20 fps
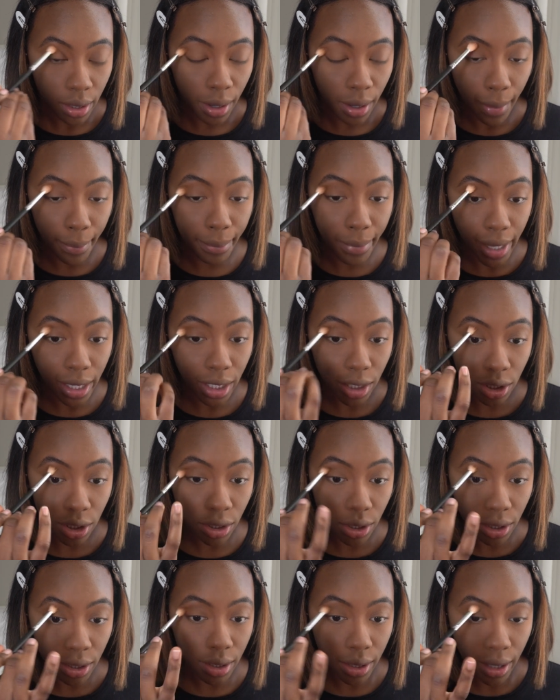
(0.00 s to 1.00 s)
a
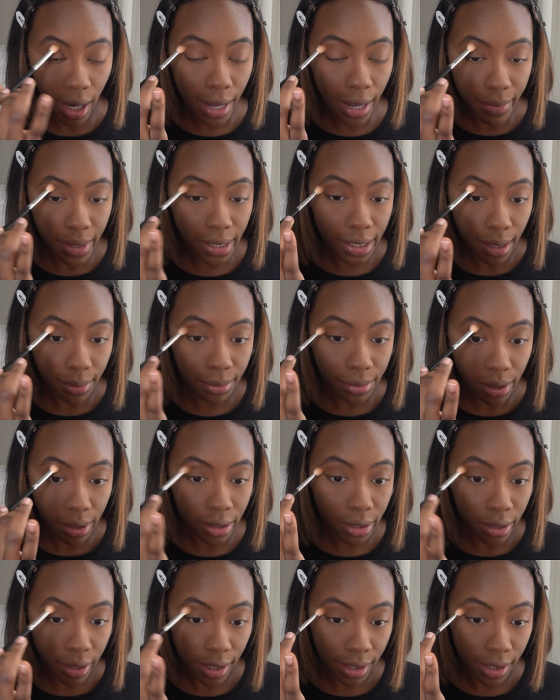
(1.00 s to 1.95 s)
major eye makeup look.